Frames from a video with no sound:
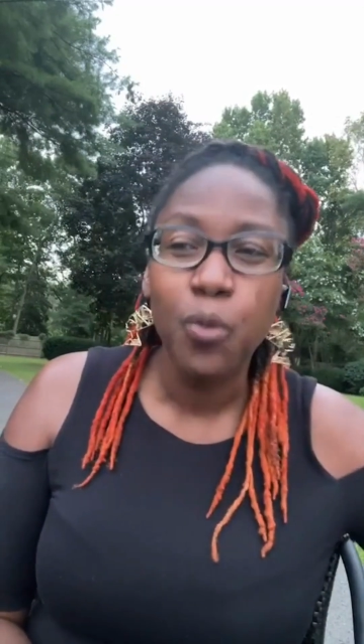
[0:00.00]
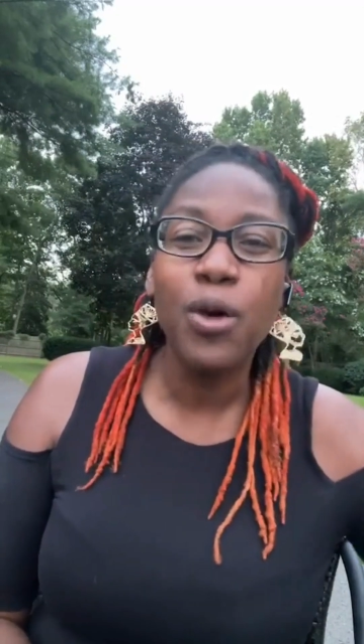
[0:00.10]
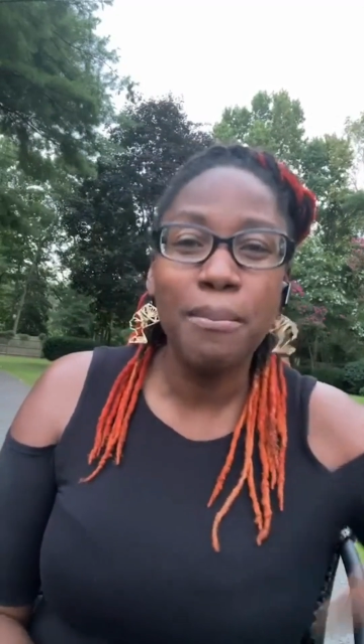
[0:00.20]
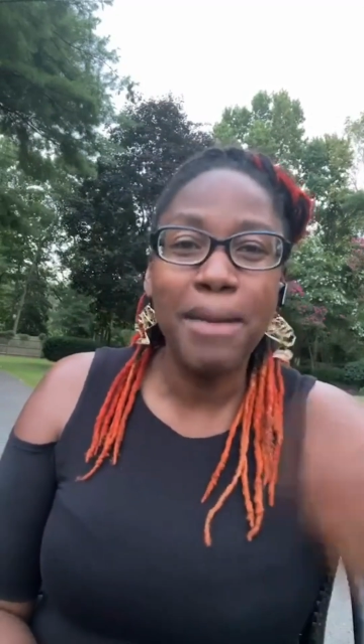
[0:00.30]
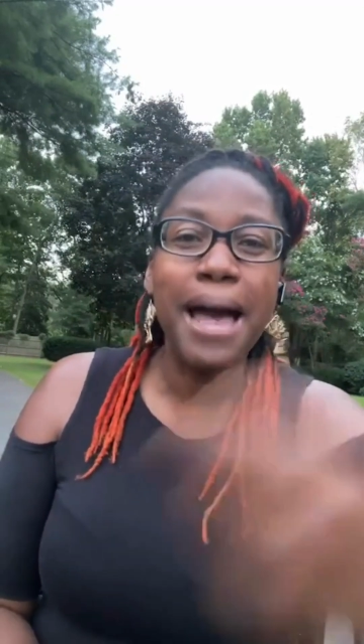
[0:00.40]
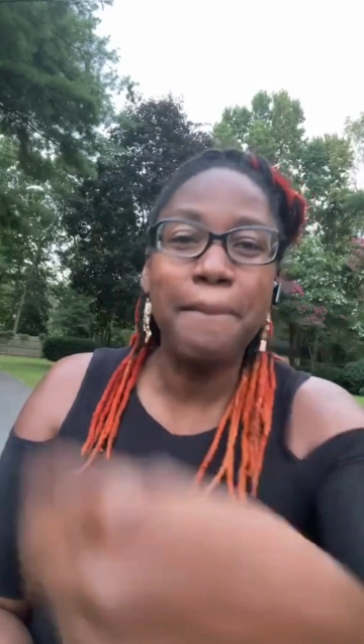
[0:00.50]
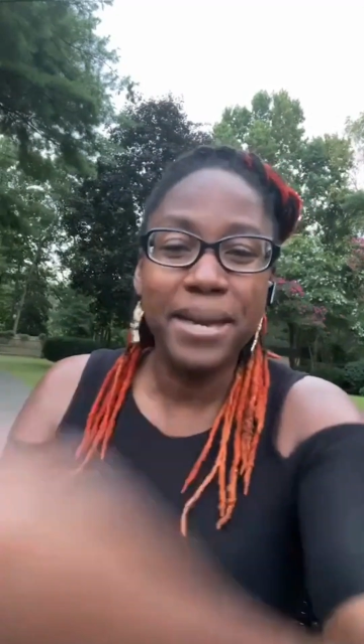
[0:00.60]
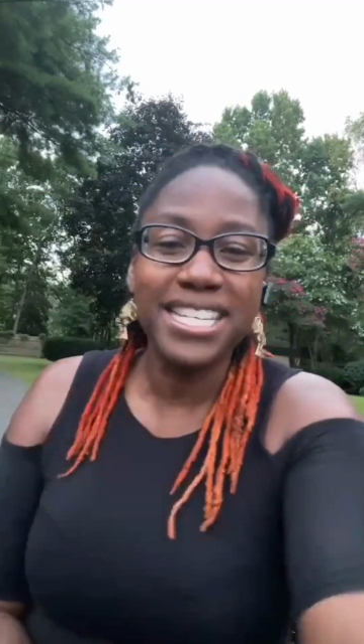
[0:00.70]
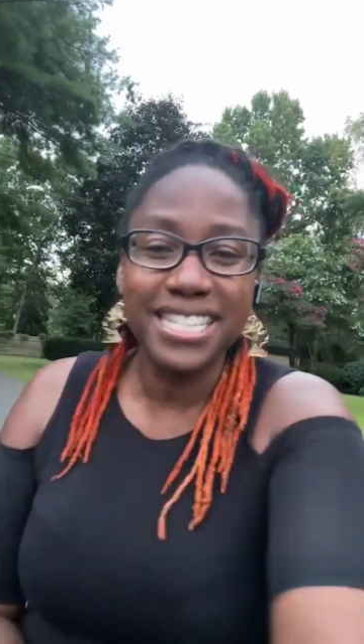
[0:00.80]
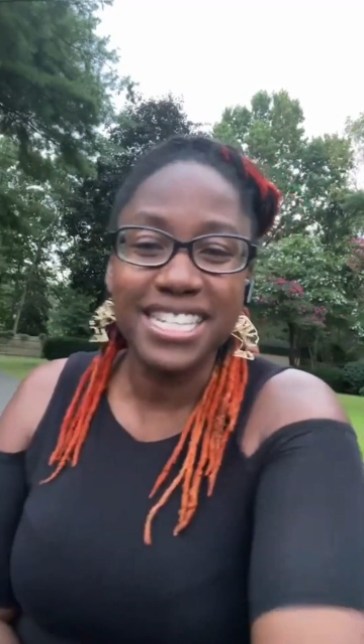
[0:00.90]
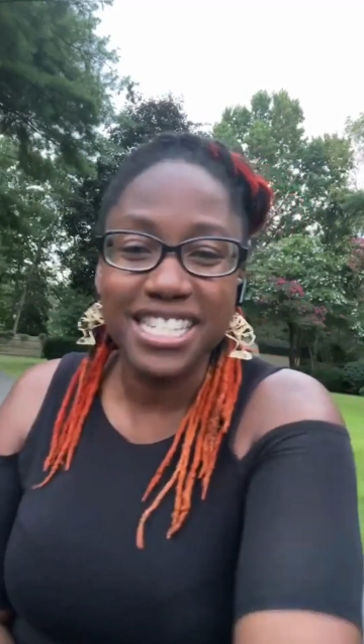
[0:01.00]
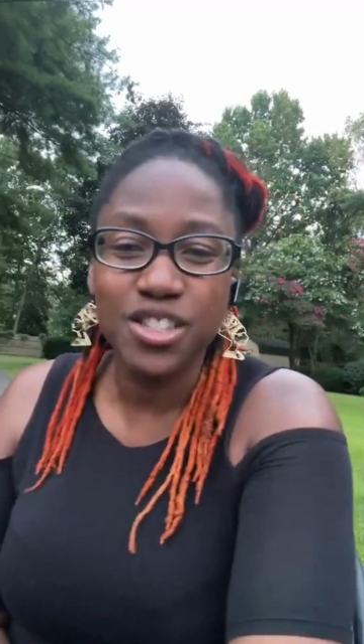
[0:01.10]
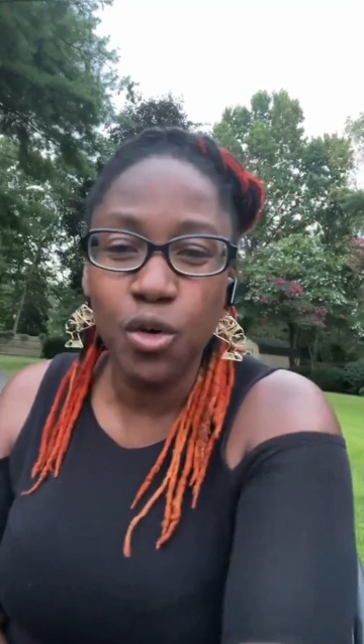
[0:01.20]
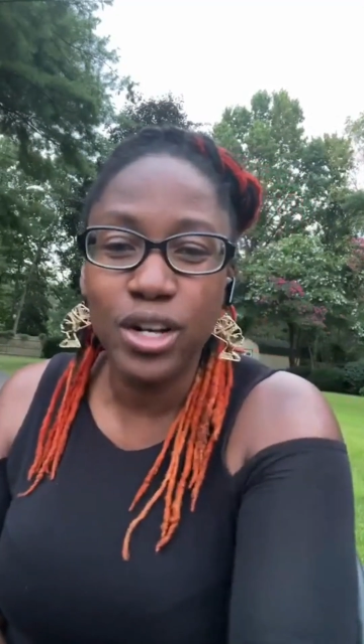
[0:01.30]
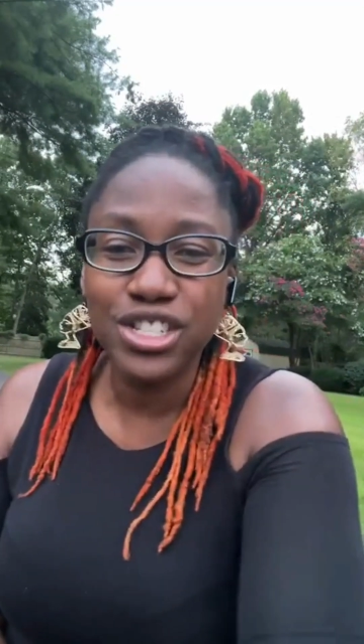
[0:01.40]
what my business
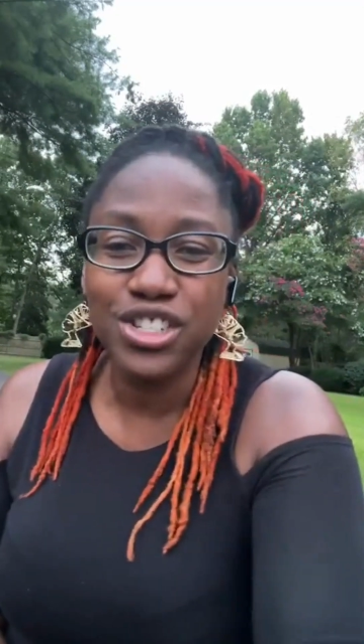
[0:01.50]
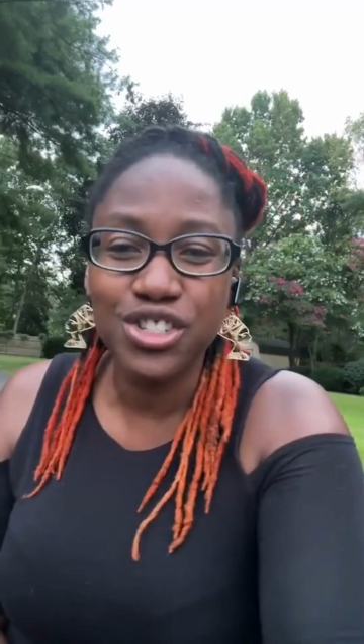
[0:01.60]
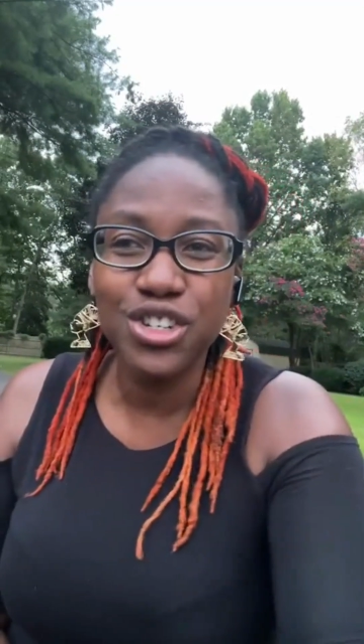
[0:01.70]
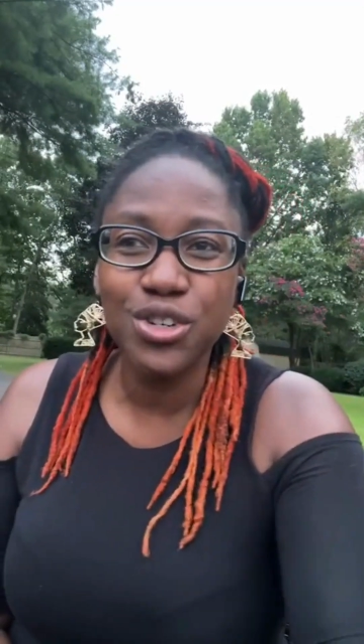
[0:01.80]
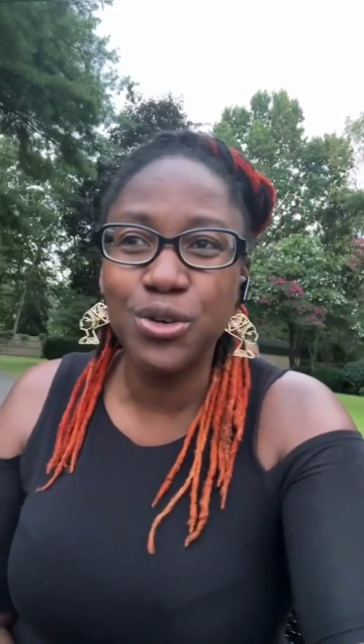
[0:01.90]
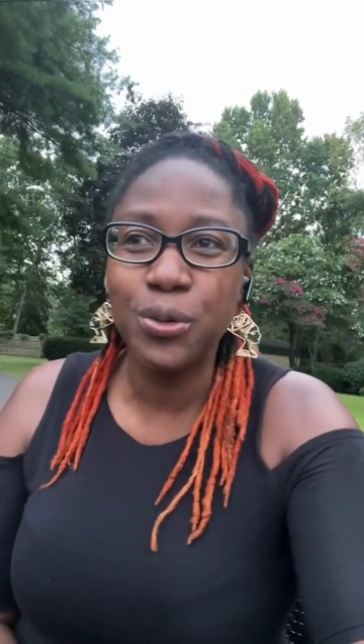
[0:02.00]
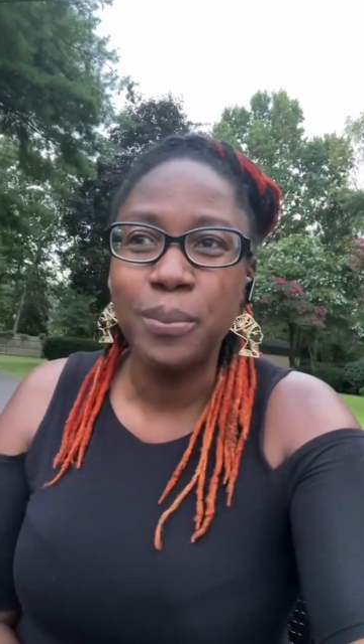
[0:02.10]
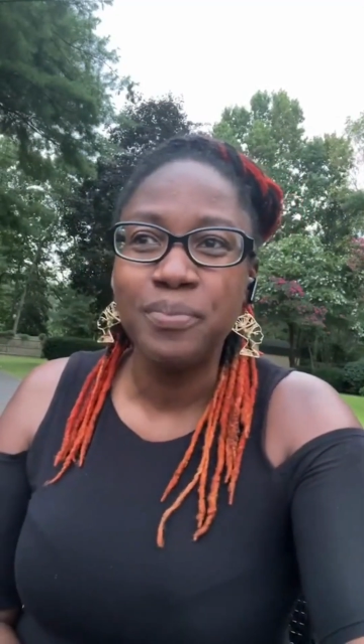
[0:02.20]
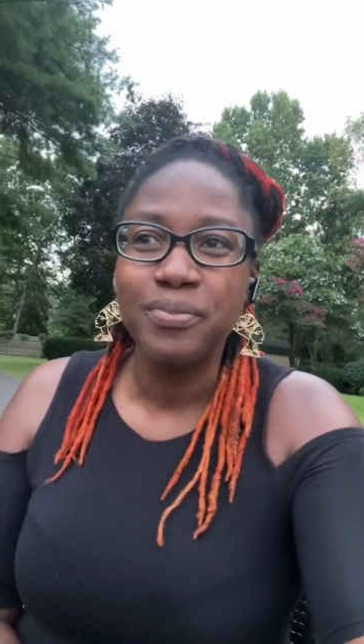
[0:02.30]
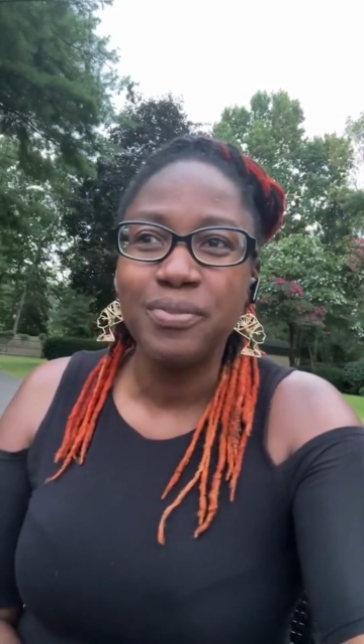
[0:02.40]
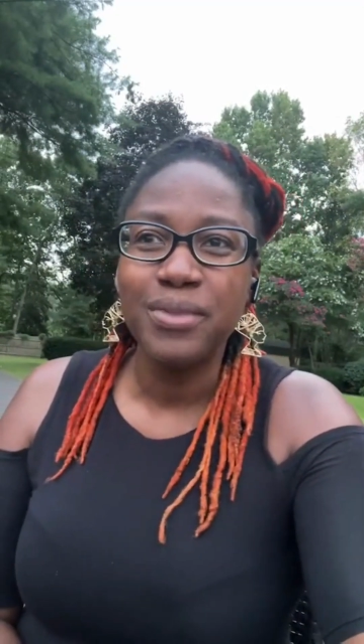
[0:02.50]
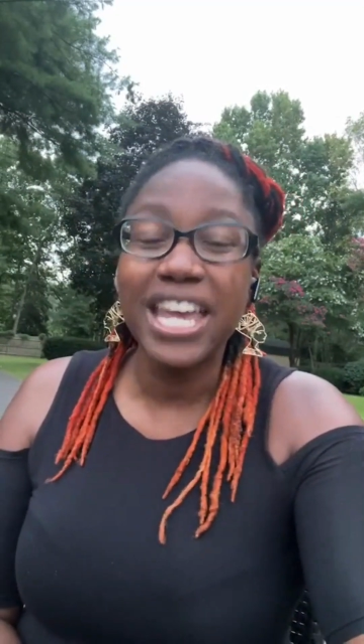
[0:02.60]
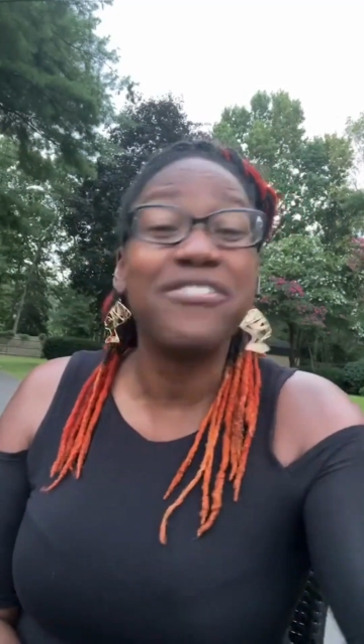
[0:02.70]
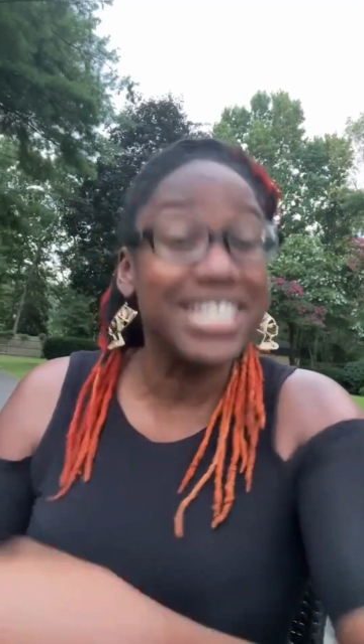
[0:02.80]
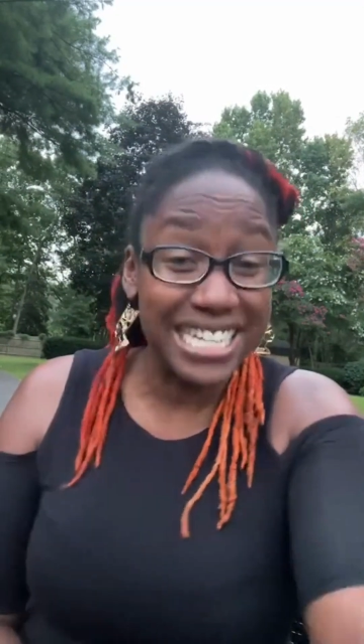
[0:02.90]
is going to do
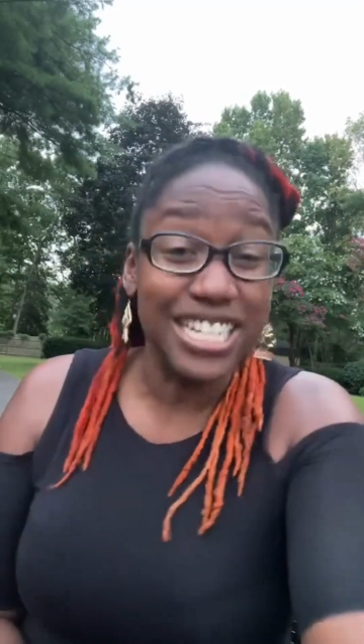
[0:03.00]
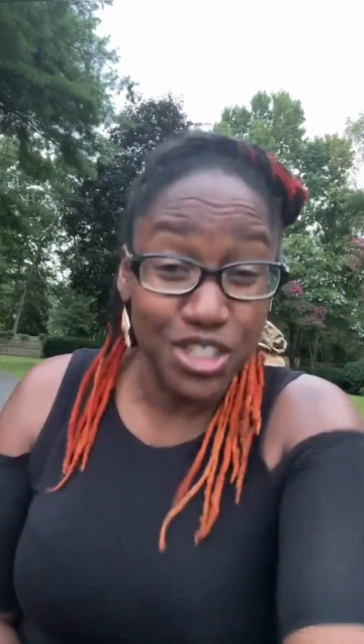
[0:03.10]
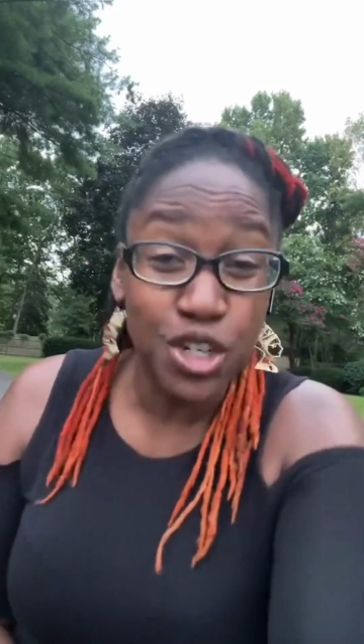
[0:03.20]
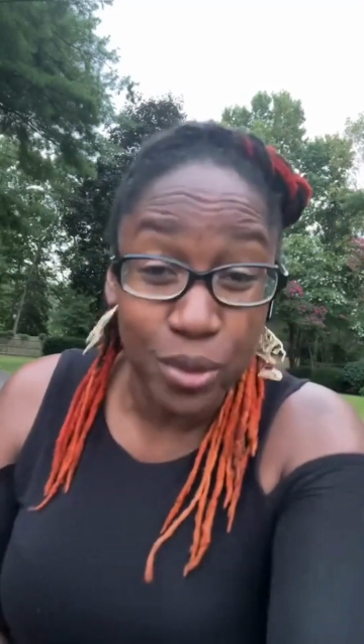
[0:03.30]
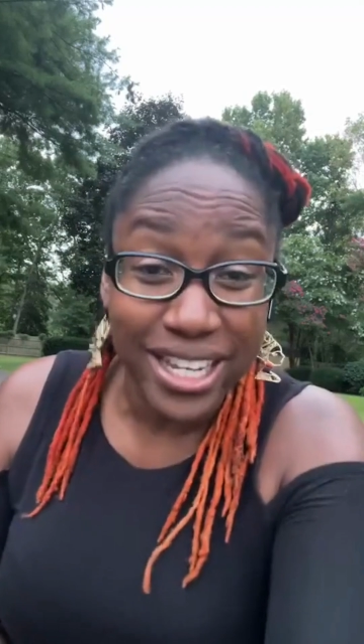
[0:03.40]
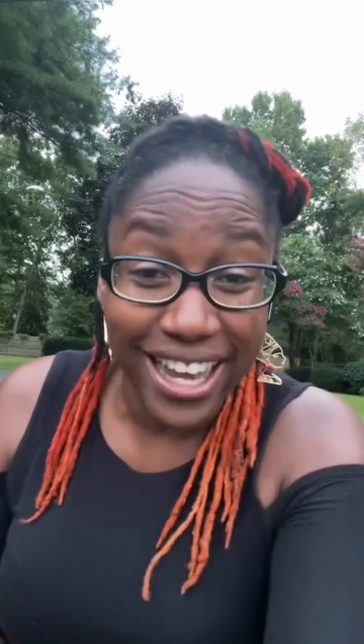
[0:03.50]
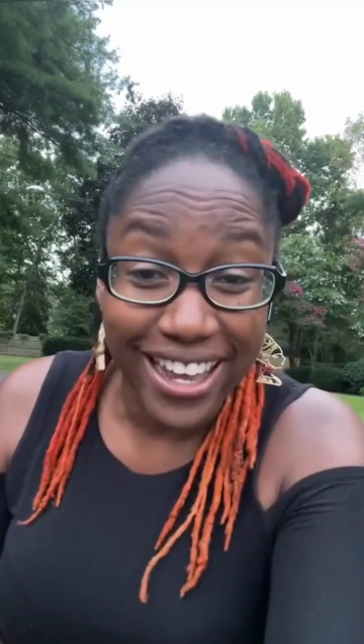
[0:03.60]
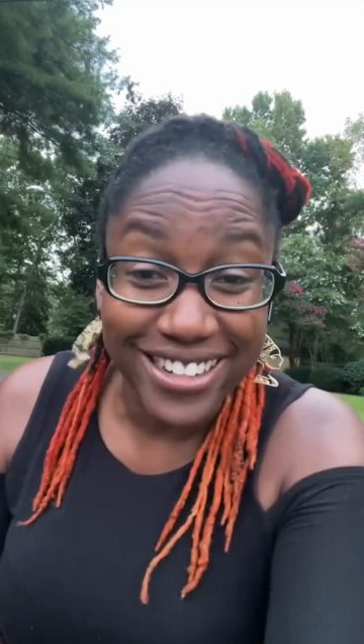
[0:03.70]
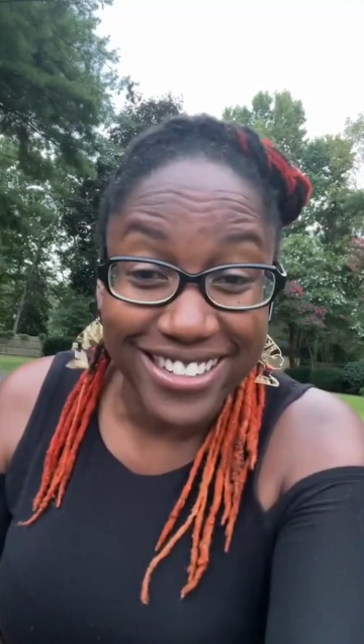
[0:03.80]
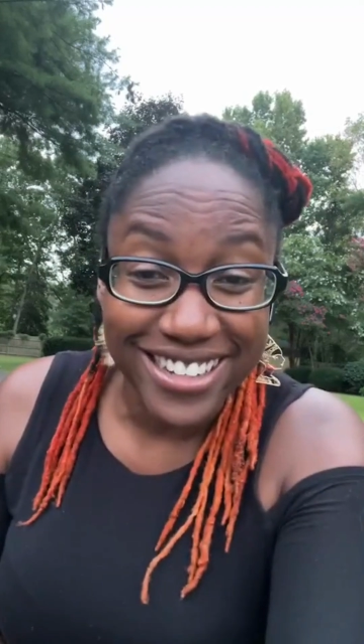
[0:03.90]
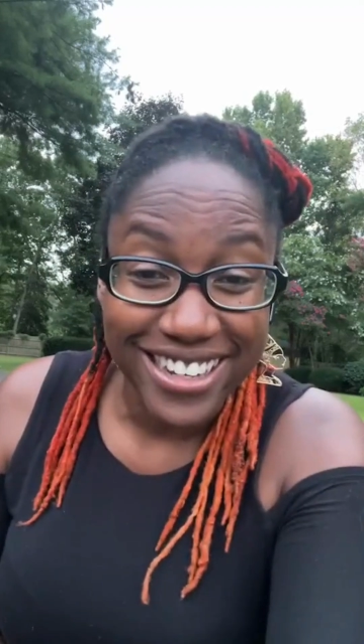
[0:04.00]
if it didn't do it yet?